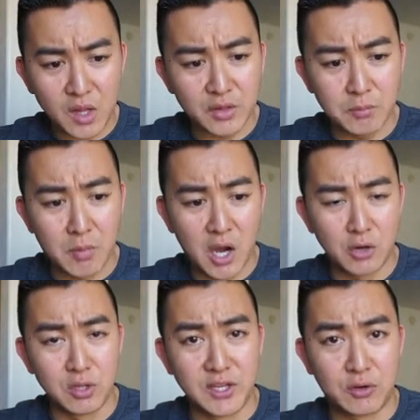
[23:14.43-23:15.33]
the
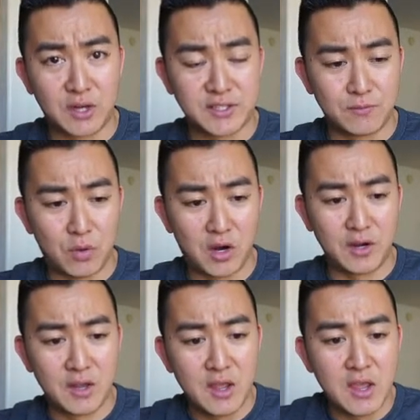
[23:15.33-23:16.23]
moderately aggressive
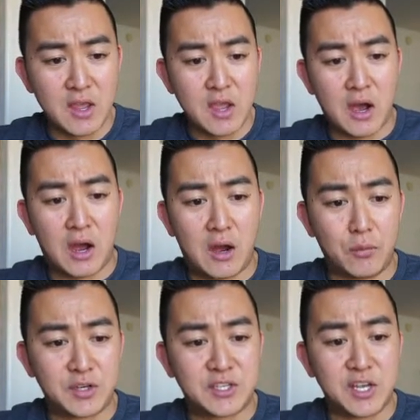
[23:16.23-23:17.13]
one um,
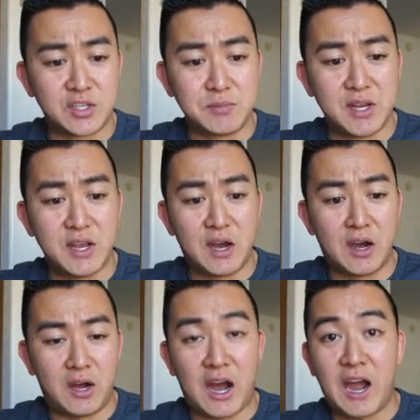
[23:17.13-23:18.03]
which gives me
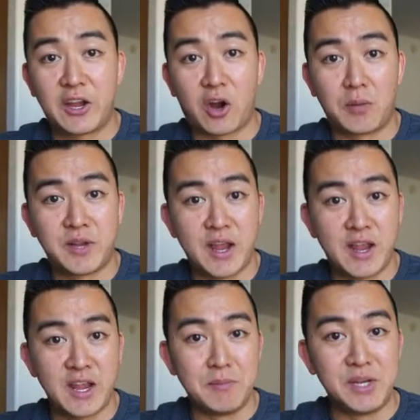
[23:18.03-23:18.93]
a, a high carb day.
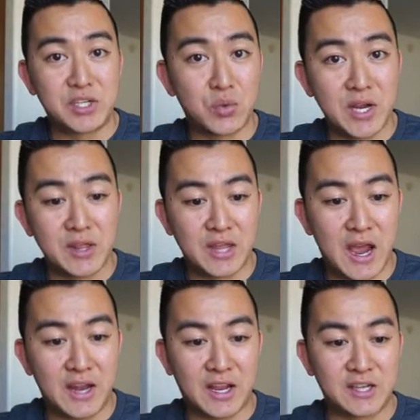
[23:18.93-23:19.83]
In between
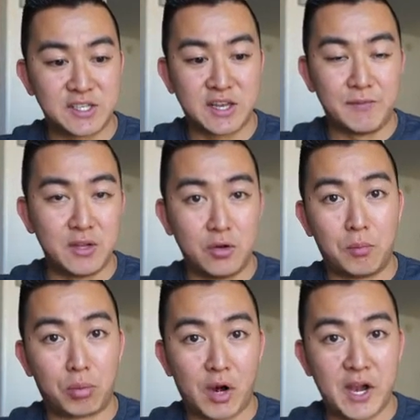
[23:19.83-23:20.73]
that, kind of give me a little
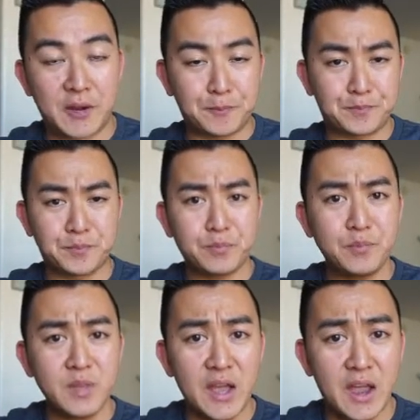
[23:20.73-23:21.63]
break,
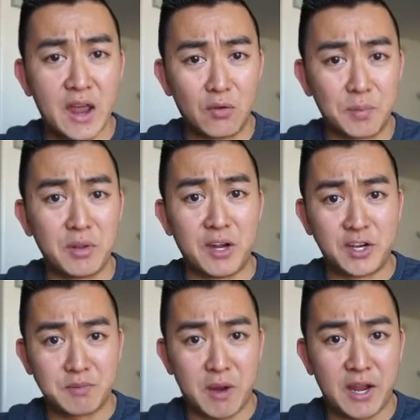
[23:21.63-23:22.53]
and
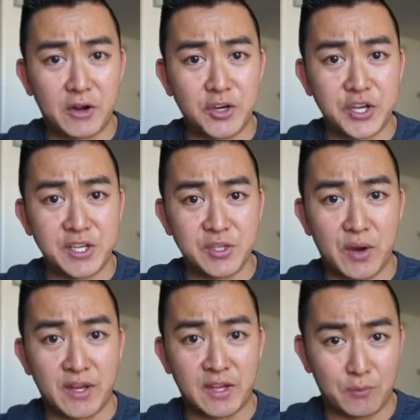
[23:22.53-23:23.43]
replenish my energy so
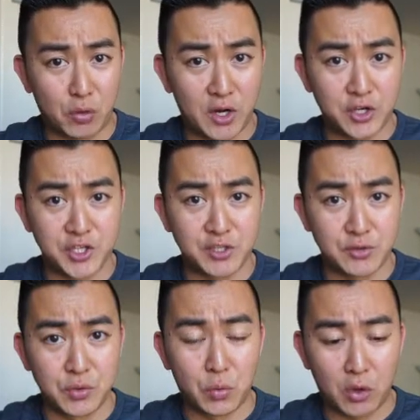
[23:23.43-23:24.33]
I can get more energy
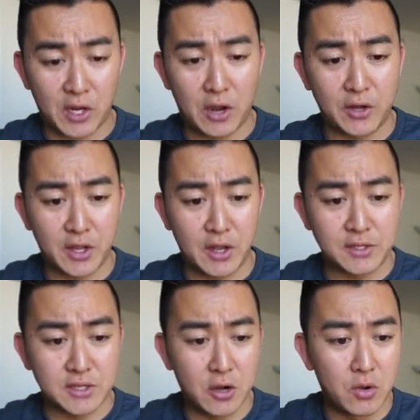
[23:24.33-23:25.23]
to work out again.
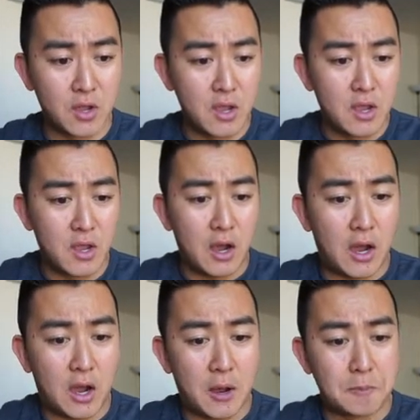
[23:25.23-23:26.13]
So
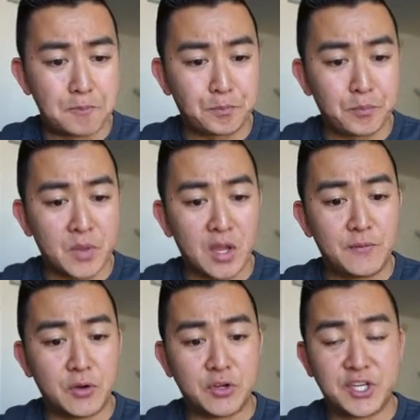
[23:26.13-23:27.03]
um,
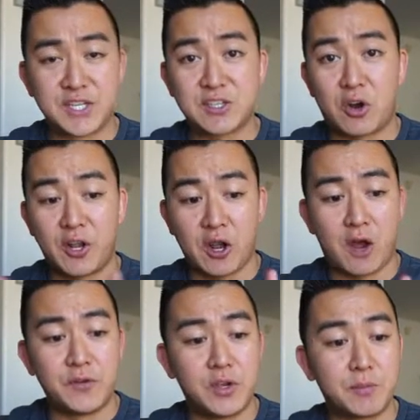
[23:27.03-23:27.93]
if you're just starting
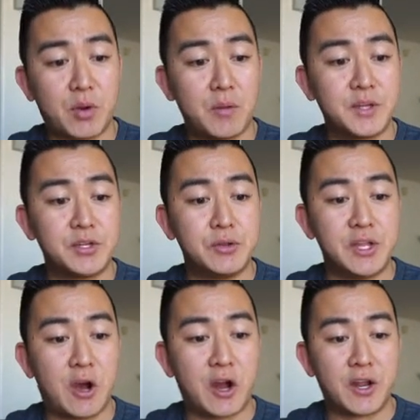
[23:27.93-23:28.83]
off, you can probably do
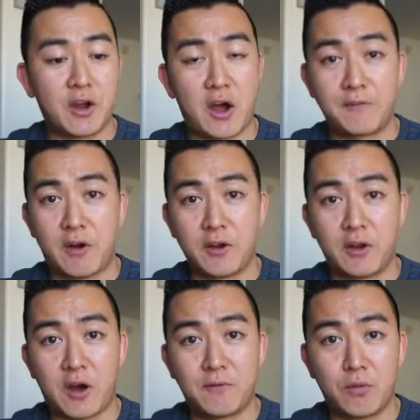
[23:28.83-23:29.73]
the on and off, on and
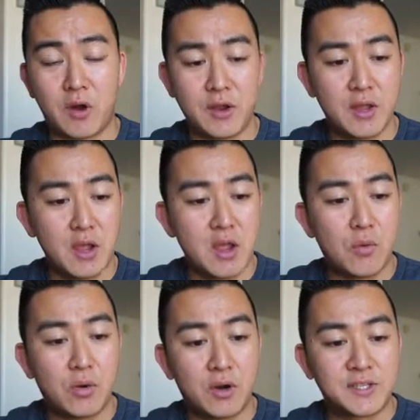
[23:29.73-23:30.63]
off one
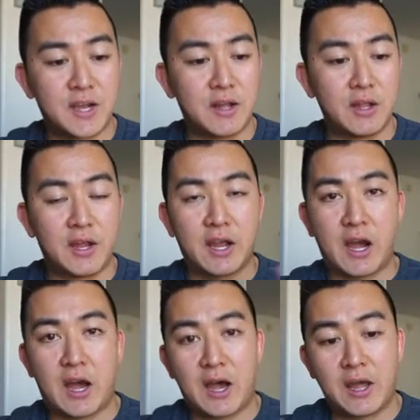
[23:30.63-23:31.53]
where it's kind of like a
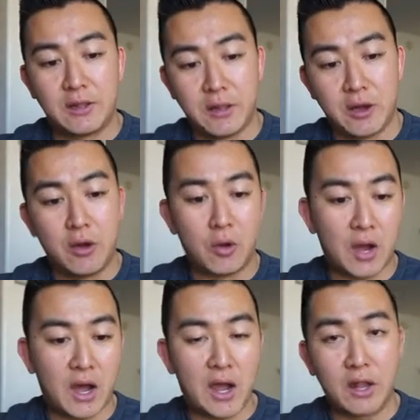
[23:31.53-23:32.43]
high, low,
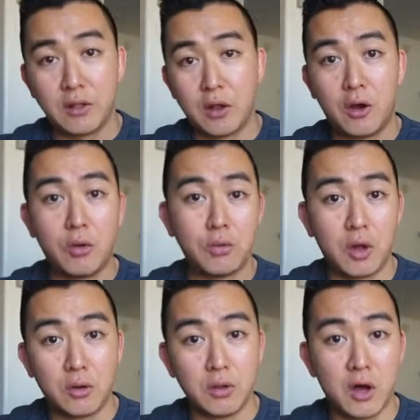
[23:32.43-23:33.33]
high, low,
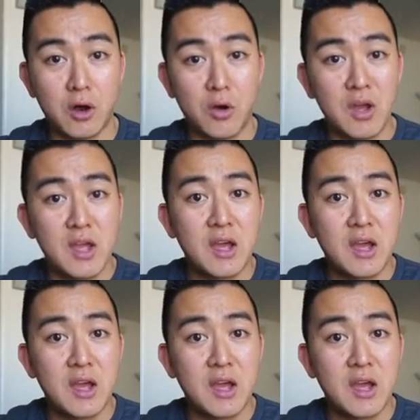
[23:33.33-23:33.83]
low, low.